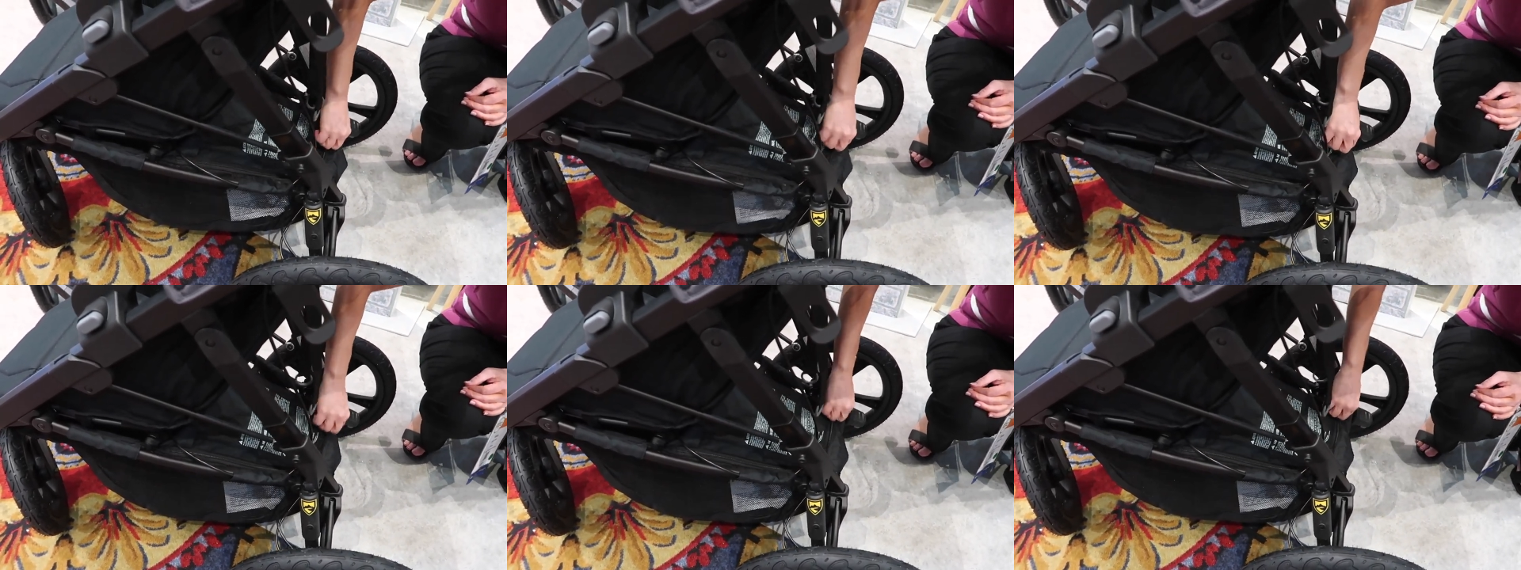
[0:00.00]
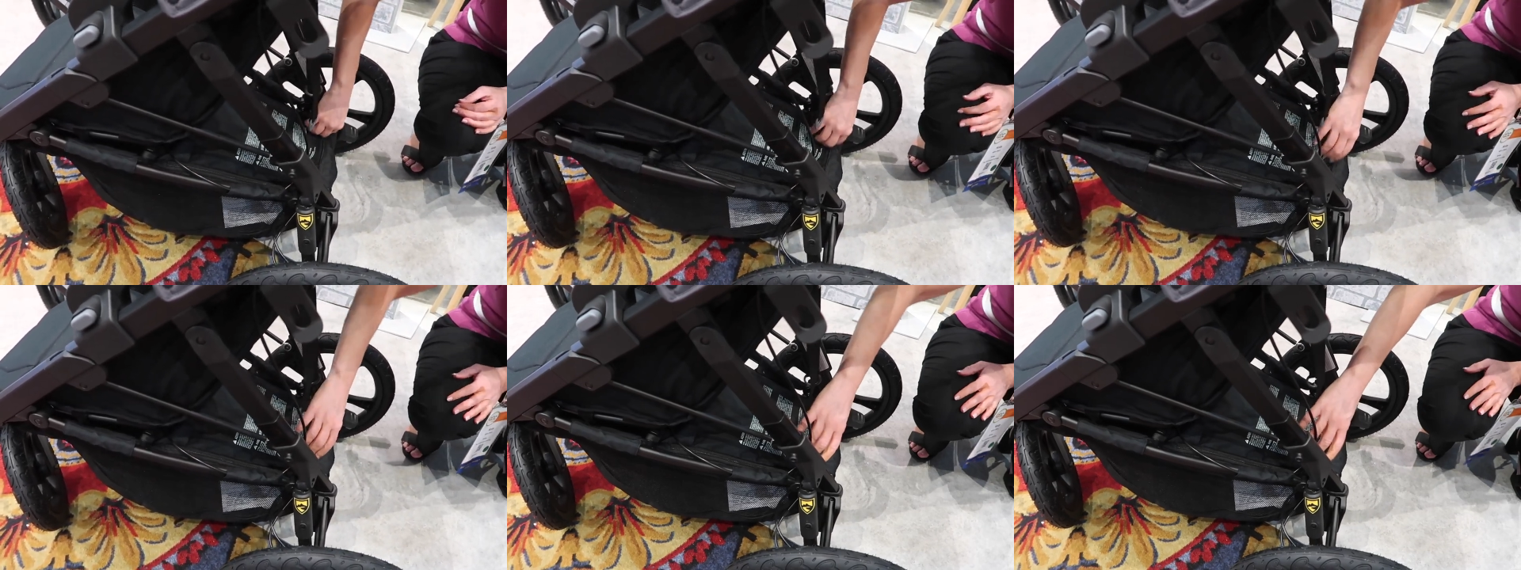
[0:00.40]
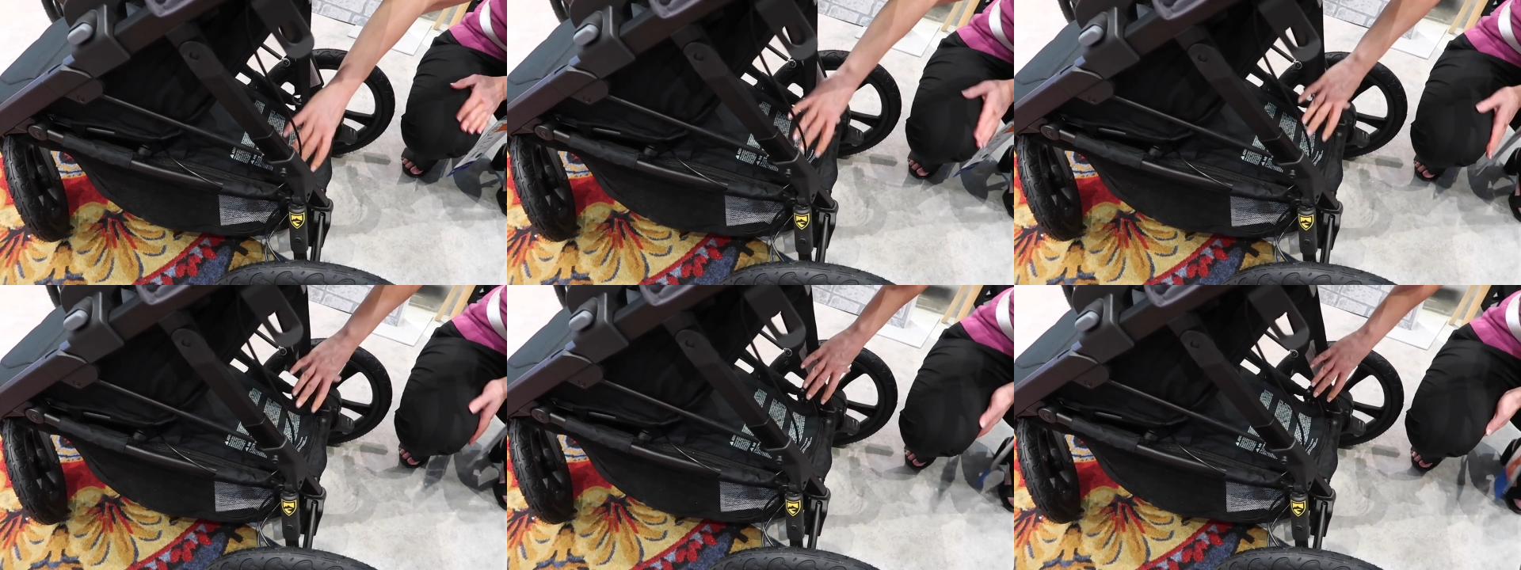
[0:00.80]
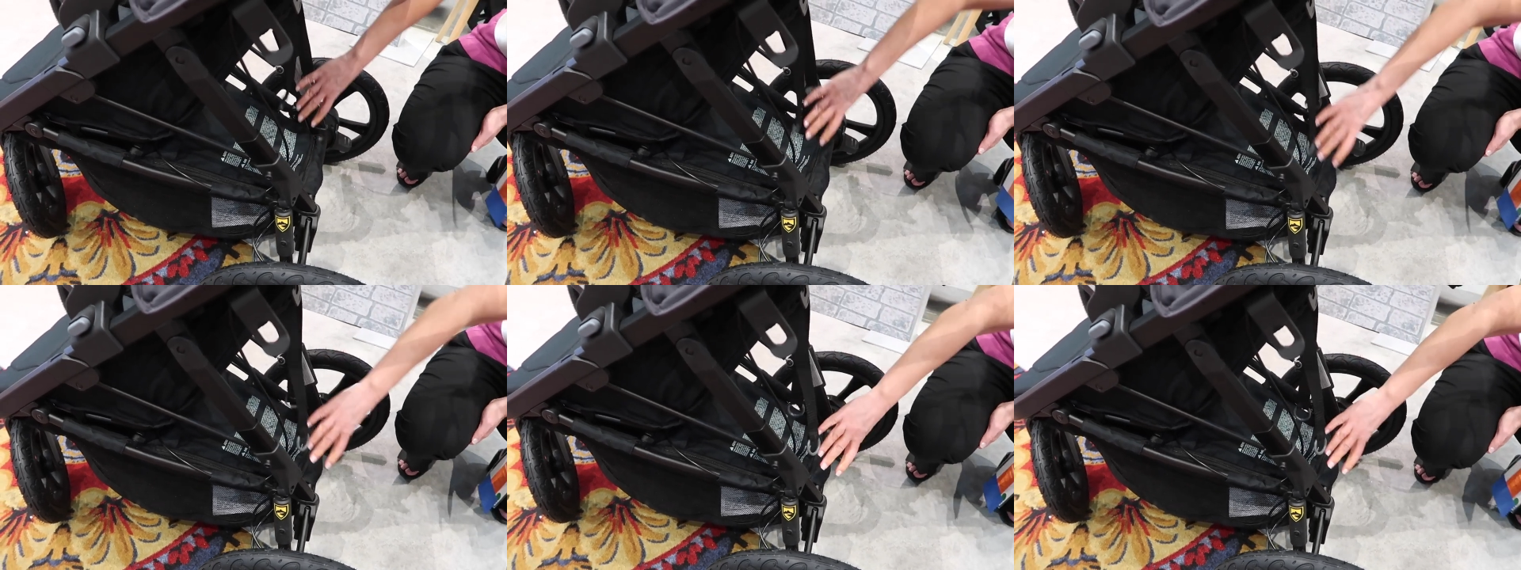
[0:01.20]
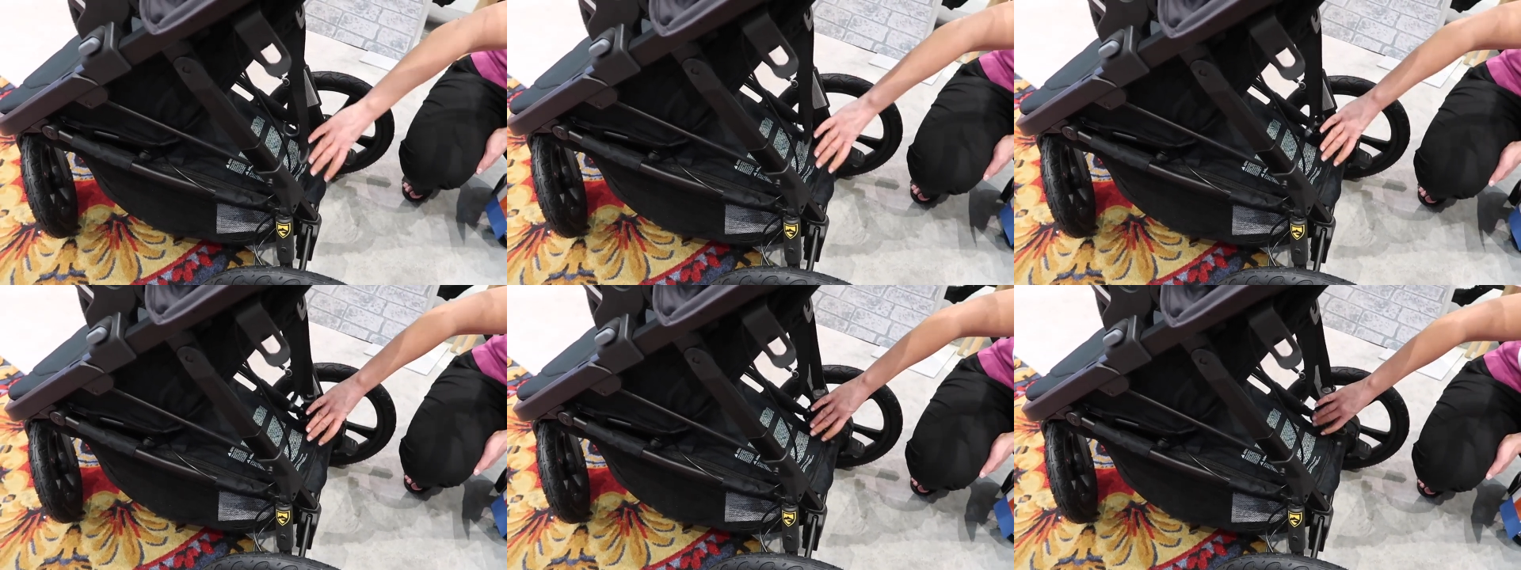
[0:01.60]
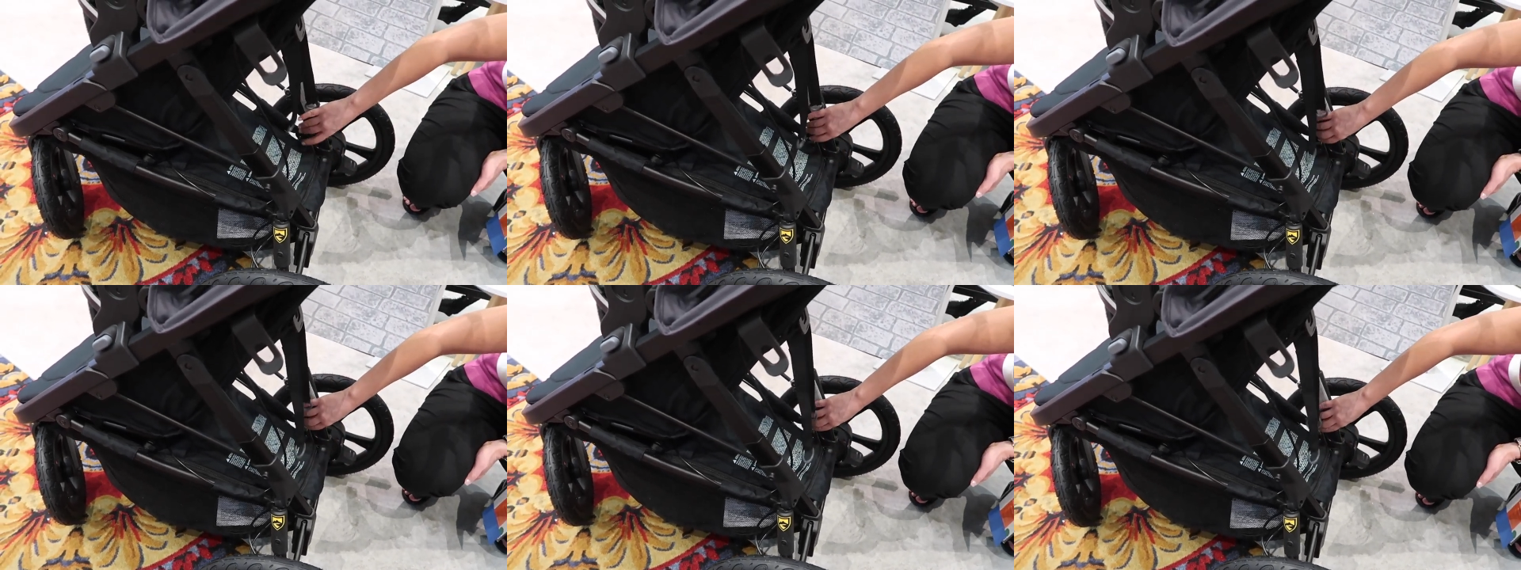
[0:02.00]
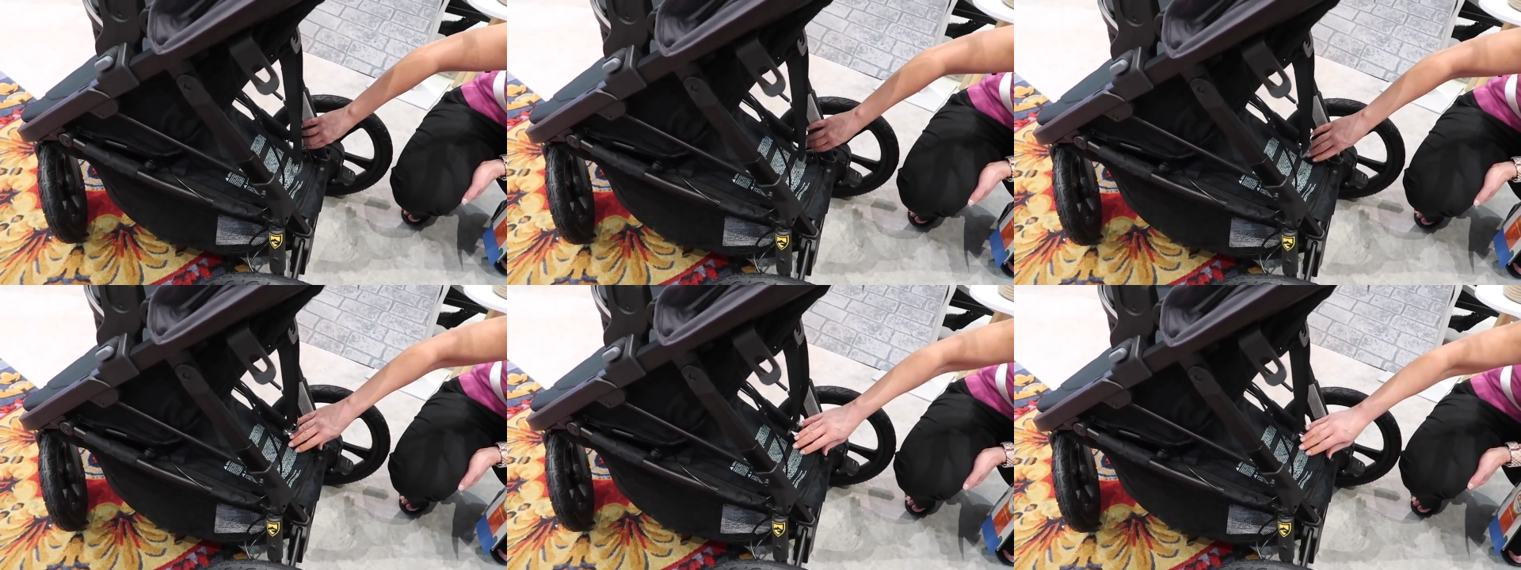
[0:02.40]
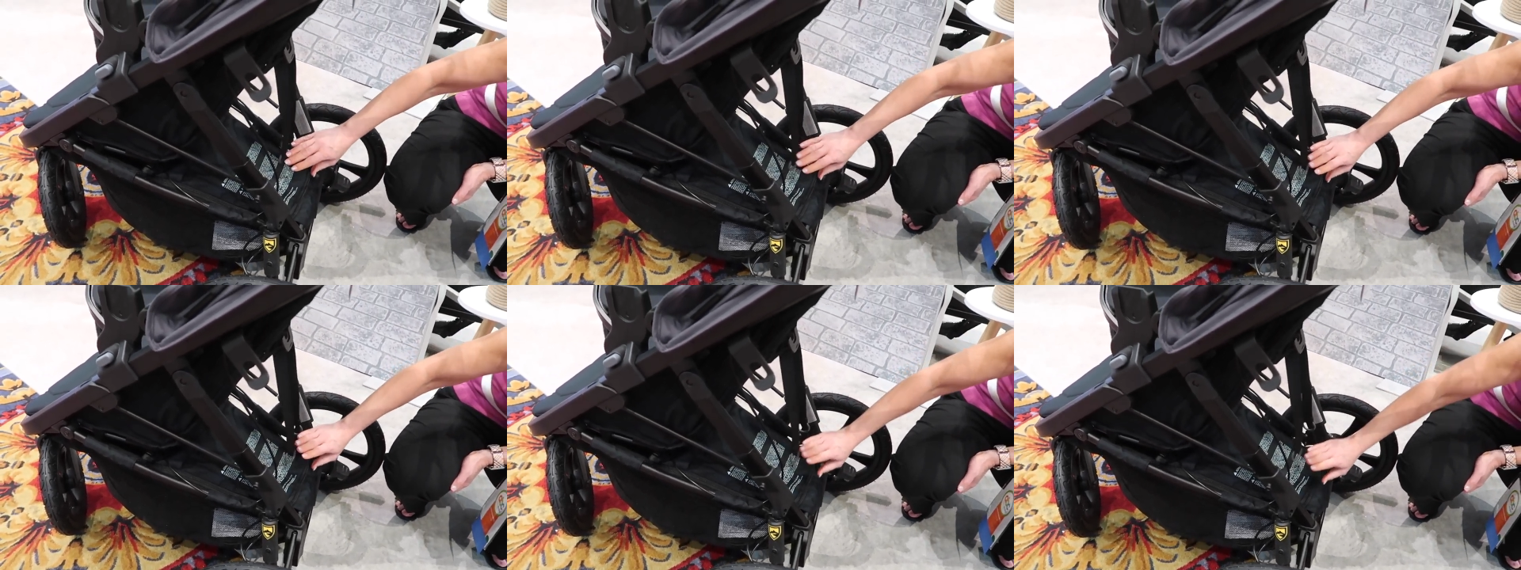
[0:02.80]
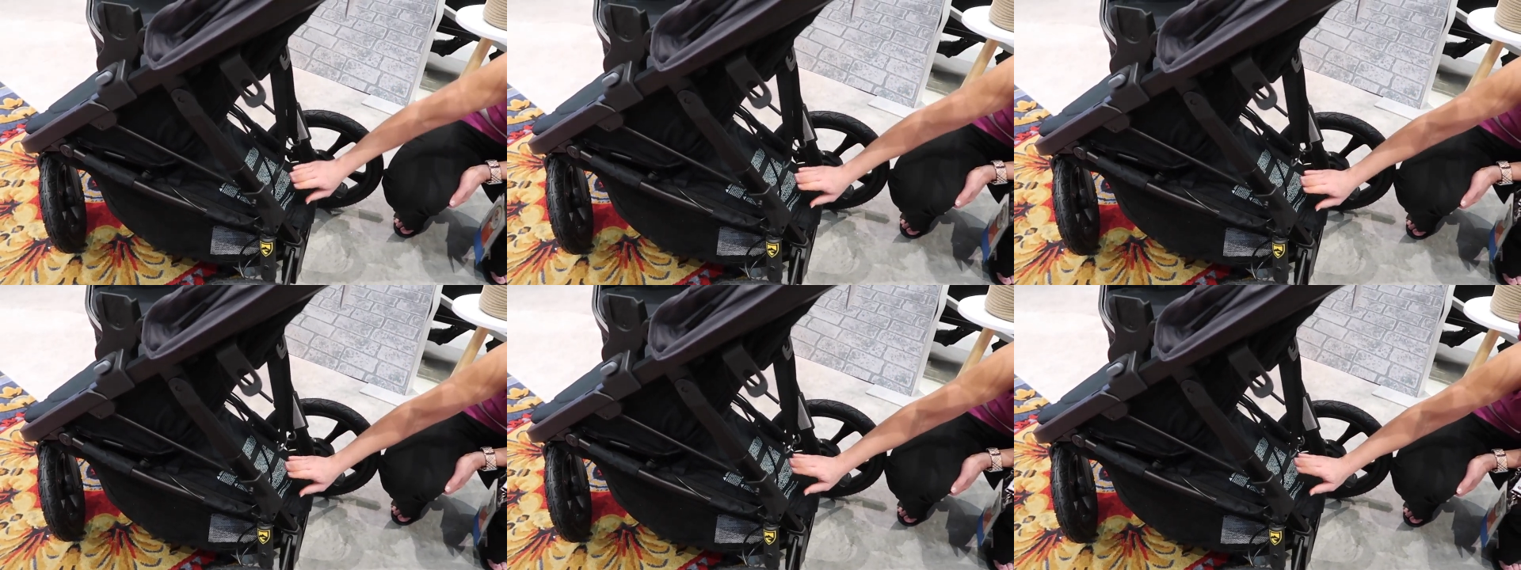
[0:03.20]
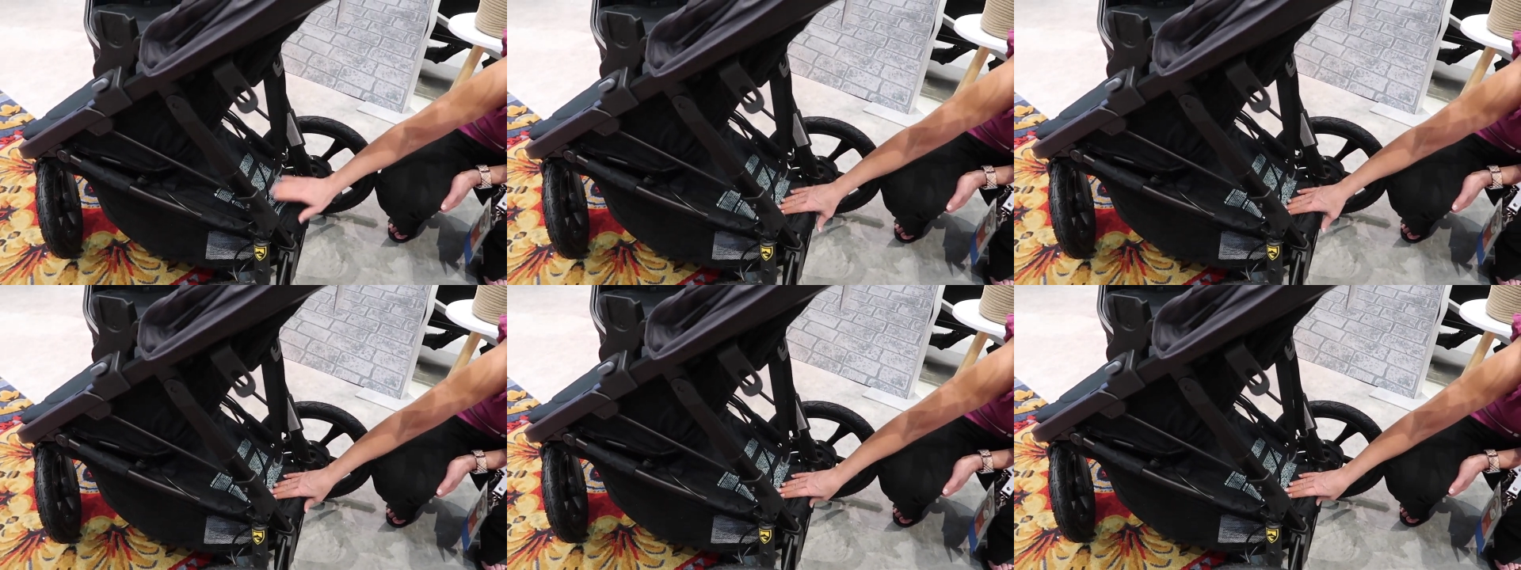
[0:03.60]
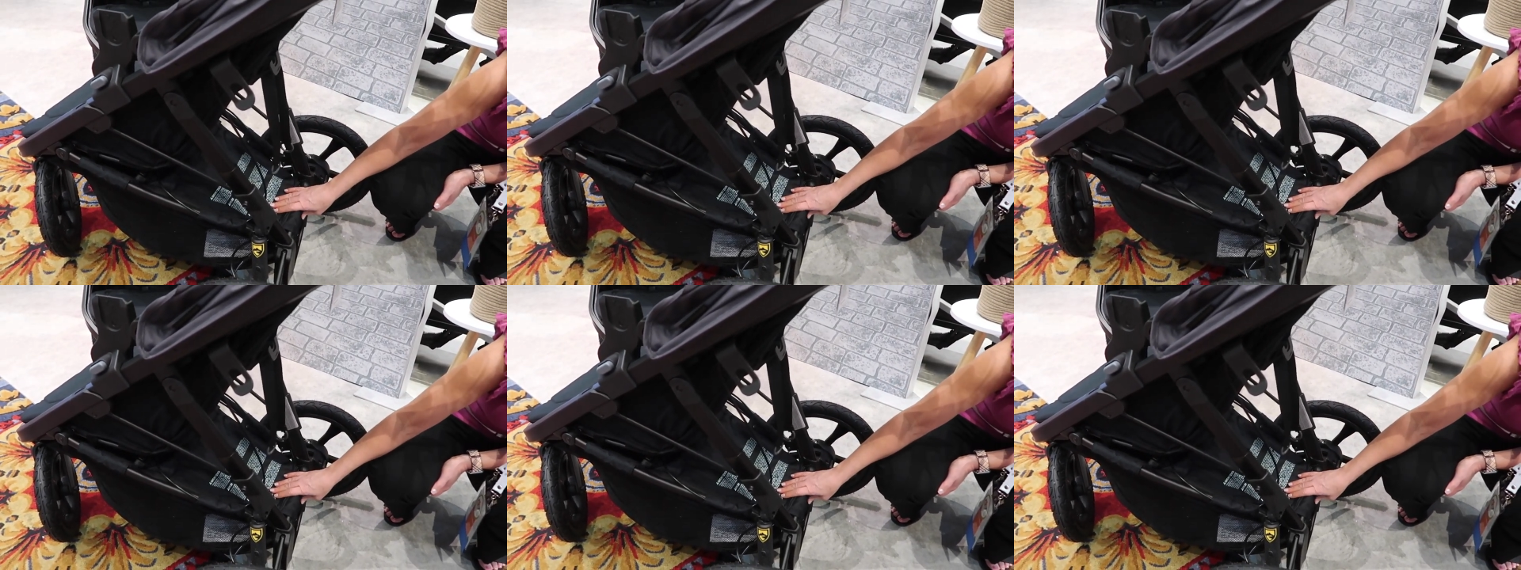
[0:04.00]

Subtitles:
No face is visible, so there are no lips to read.